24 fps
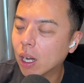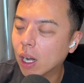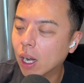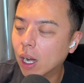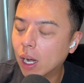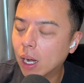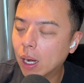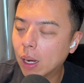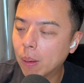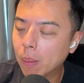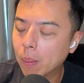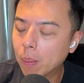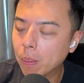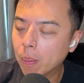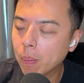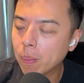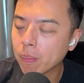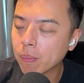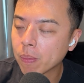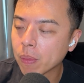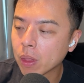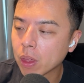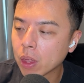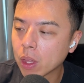
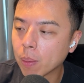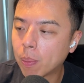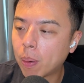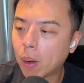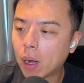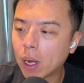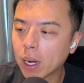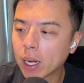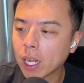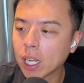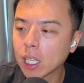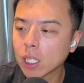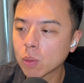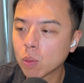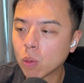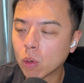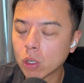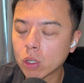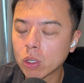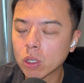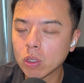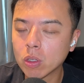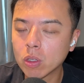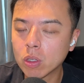The podcast
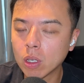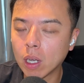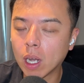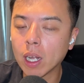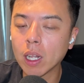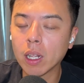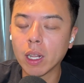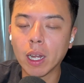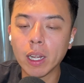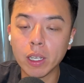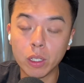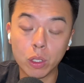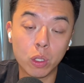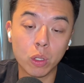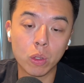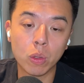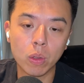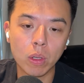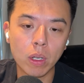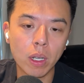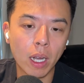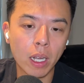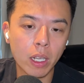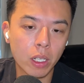portions, I
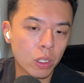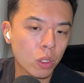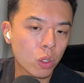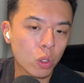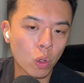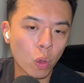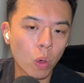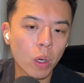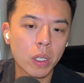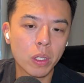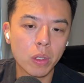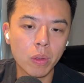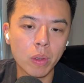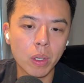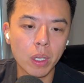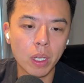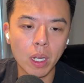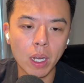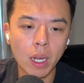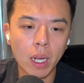enjoy doing.